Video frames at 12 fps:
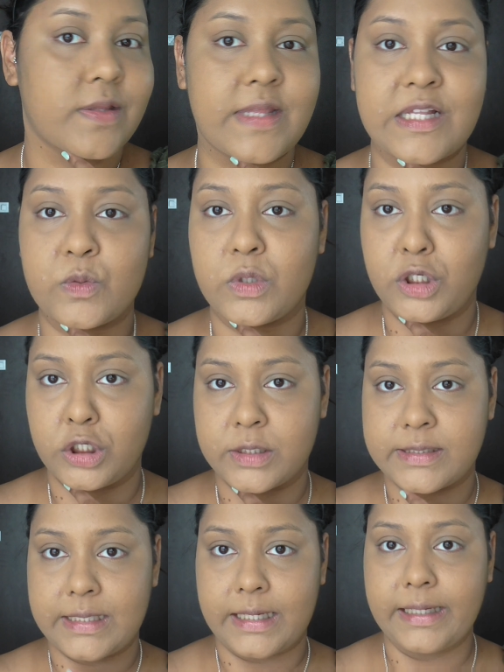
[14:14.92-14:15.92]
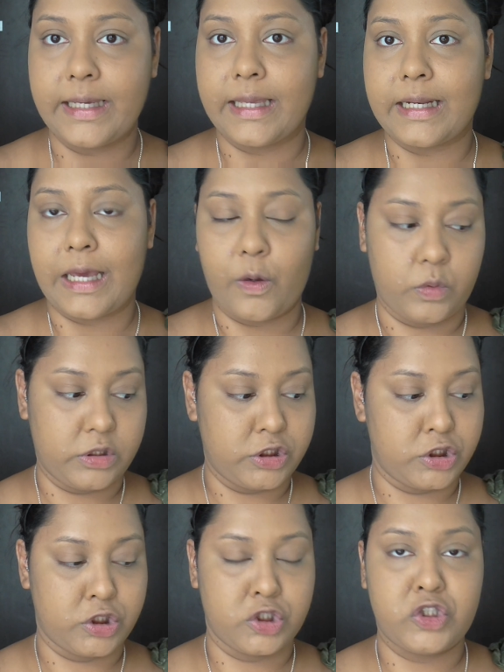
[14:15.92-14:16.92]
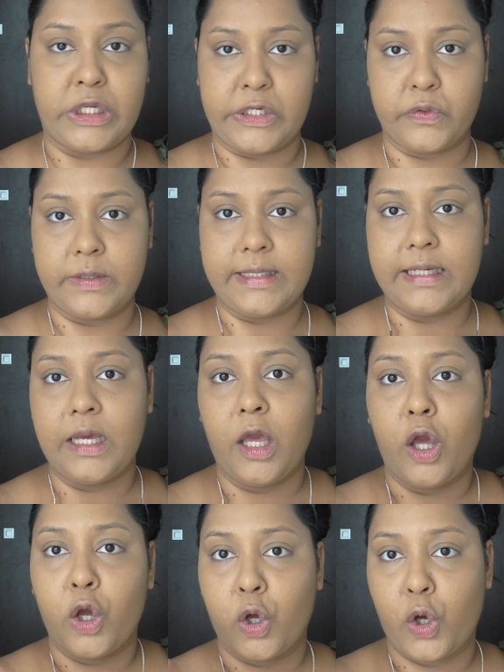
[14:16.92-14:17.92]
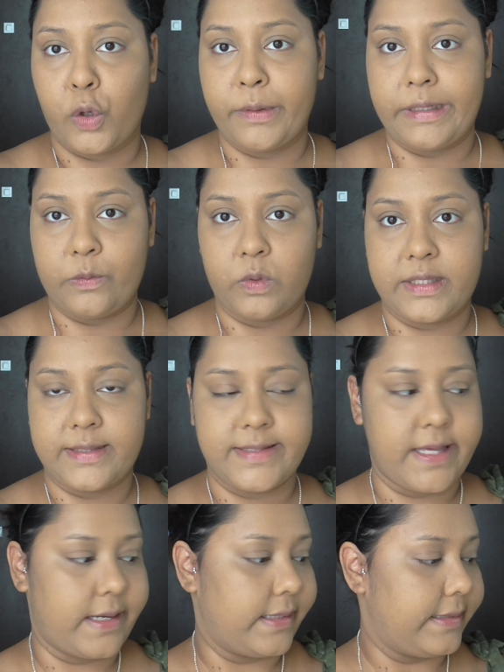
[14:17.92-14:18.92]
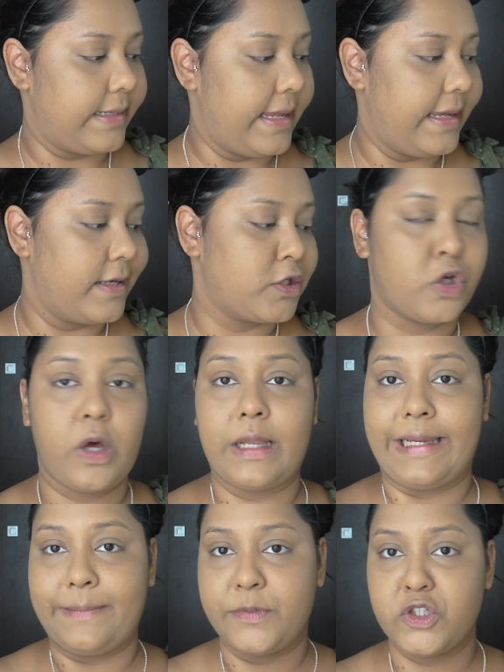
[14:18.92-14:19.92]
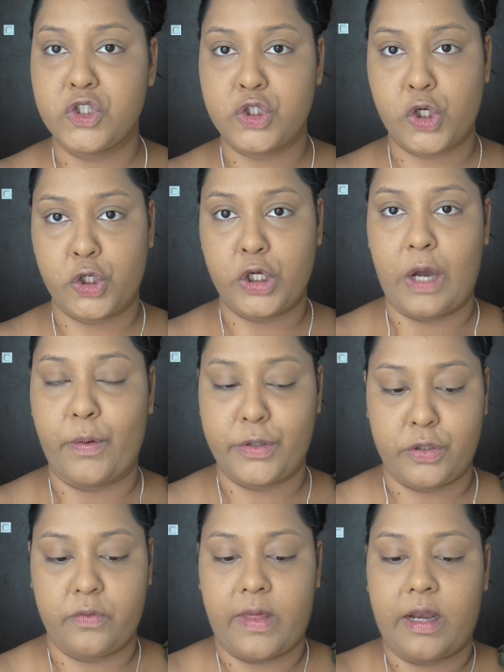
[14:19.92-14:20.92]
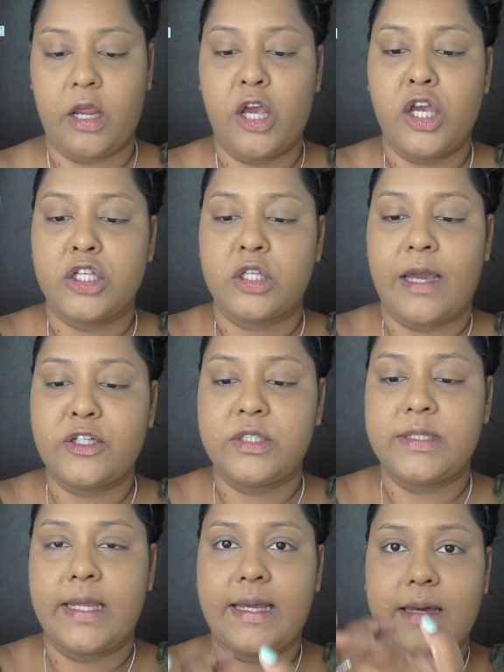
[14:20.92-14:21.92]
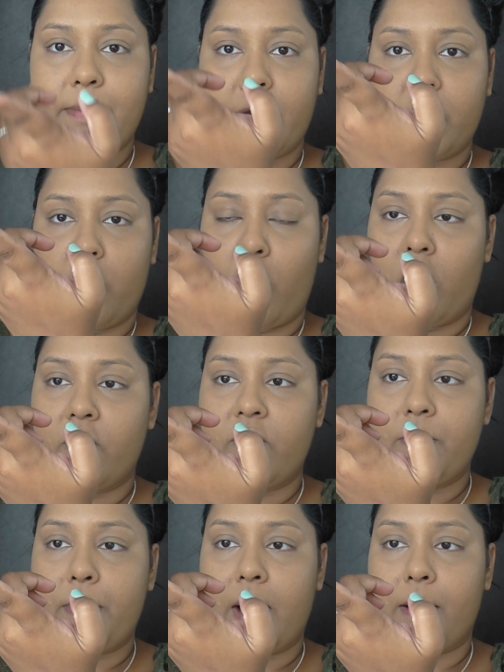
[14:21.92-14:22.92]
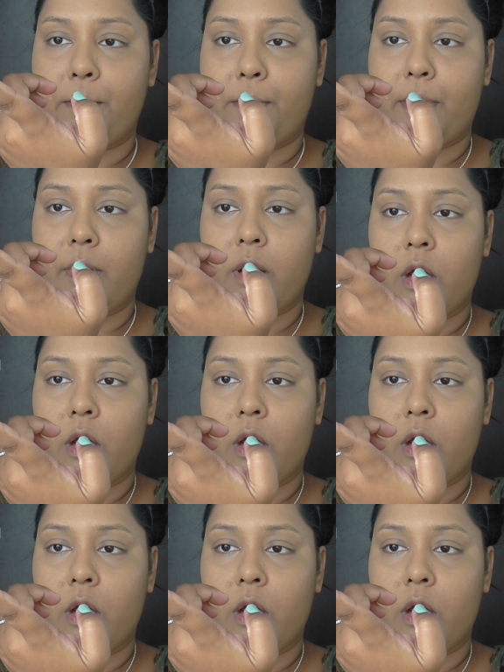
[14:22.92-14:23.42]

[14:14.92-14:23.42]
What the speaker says: that's what it looks like, and I will generally go in with a second layer. So let me just show you how I do that. So I just take about a half a pump